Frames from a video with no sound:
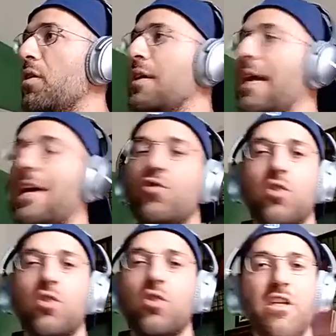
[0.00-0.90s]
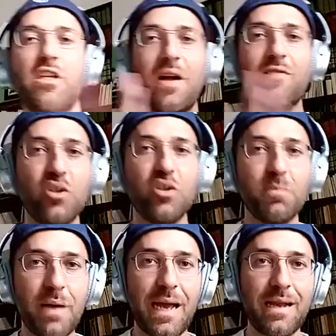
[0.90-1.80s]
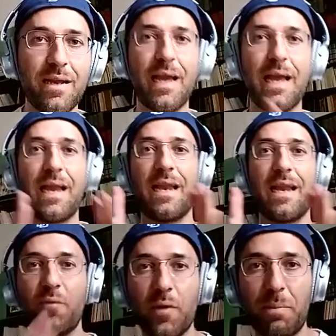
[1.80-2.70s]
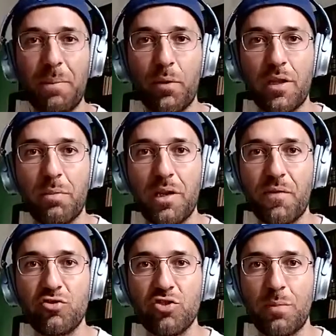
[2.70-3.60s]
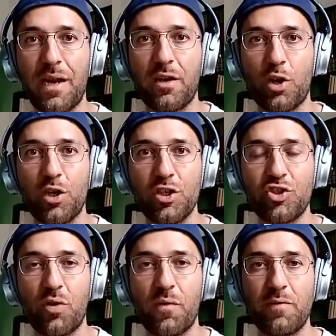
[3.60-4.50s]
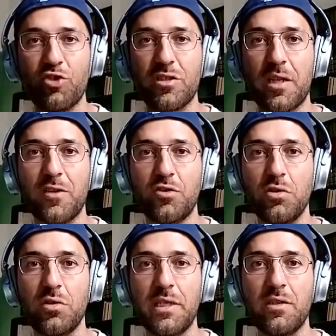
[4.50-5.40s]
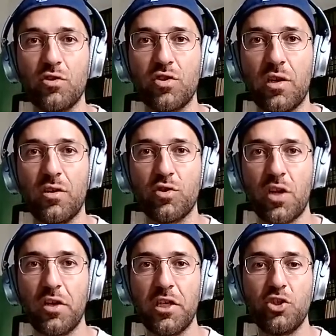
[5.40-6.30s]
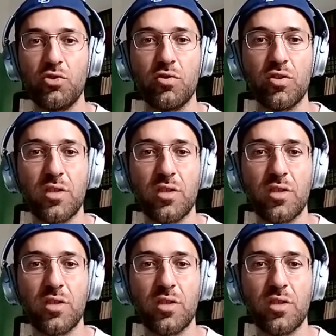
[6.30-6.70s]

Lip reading: yeah, so is 5G bad? And then if people that believe 5G is bad are going to destroy 5G antennas, do you think those are issues?